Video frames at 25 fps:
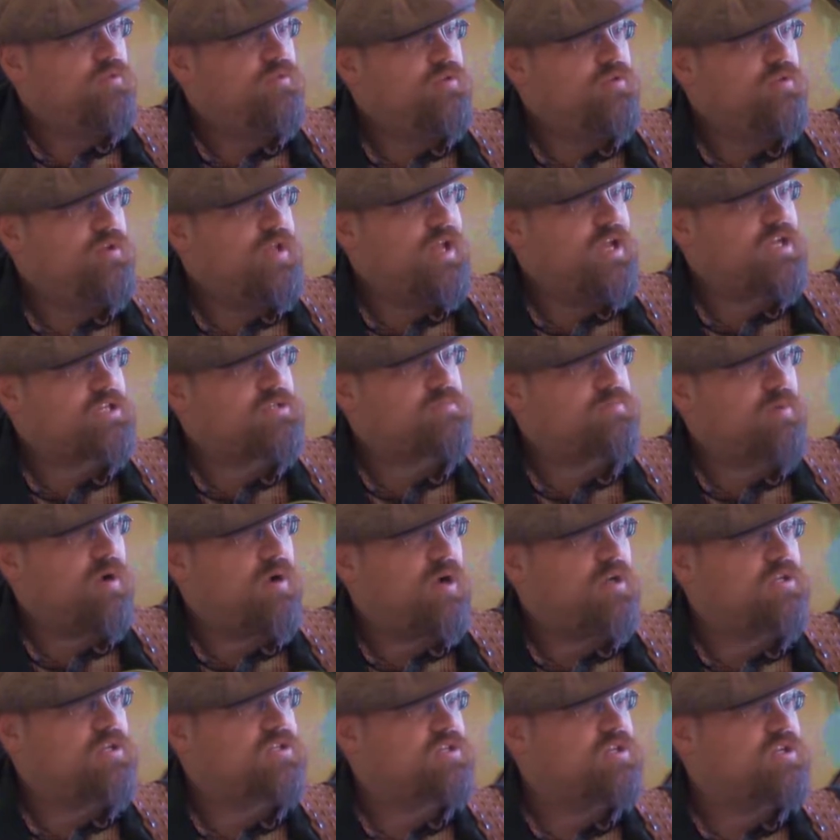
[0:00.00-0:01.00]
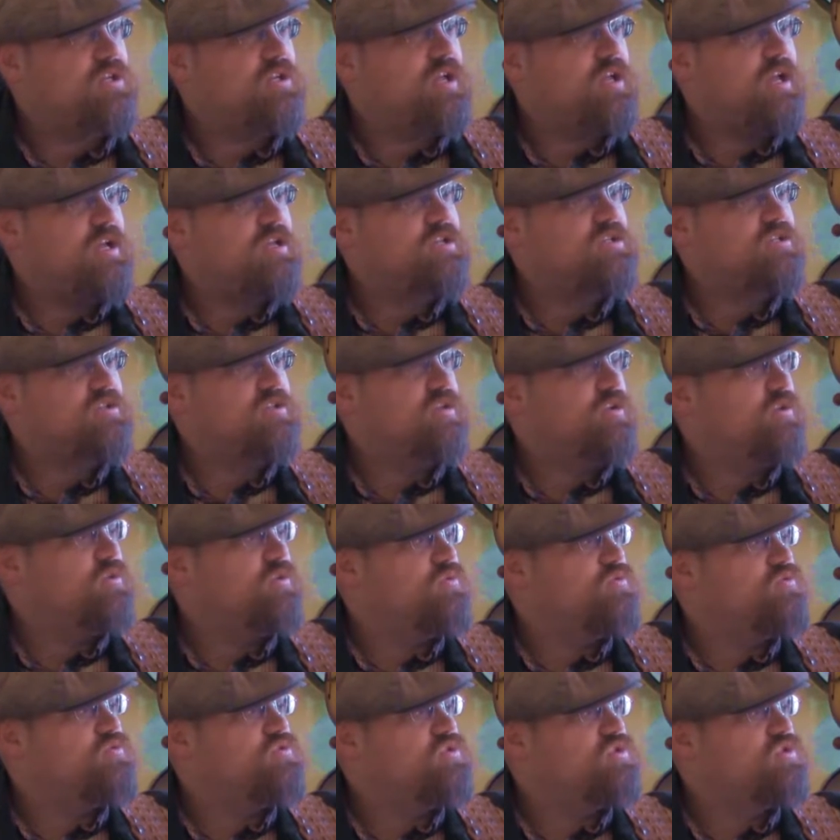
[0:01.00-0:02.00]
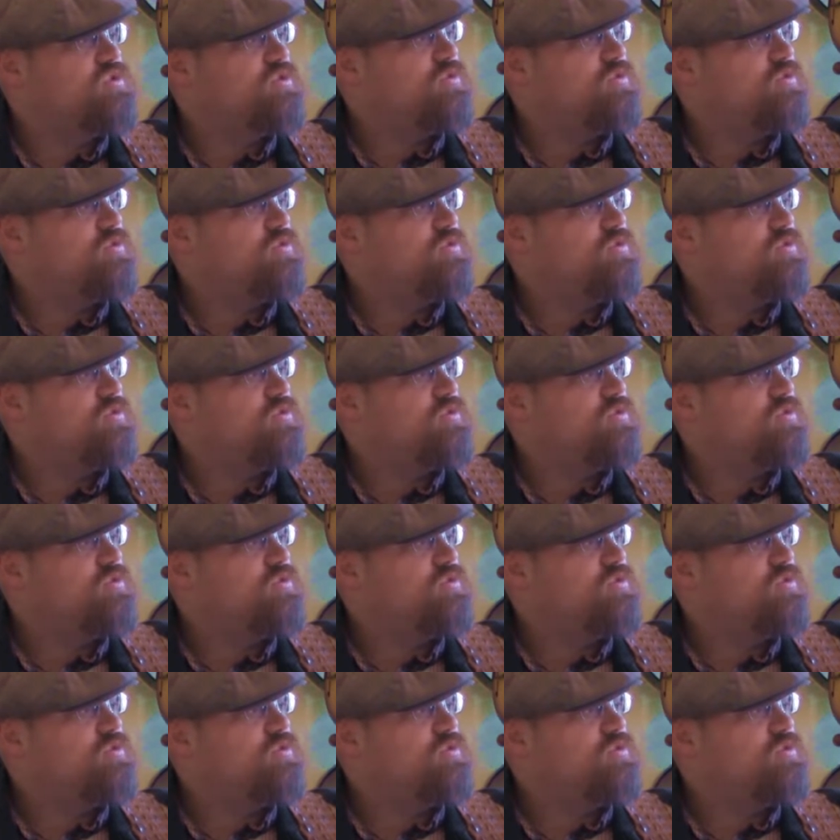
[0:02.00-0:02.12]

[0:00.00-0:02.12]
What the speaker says: The next box connects those.